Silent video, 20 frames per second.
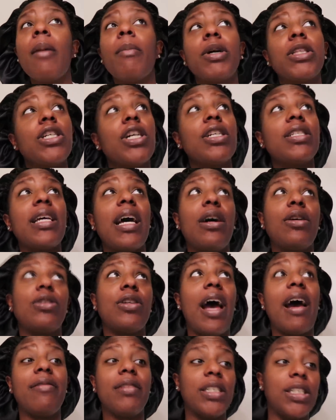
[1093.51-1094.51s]
But turns out,
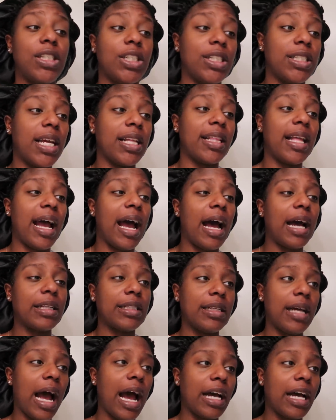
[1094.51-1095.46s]
so after she said that,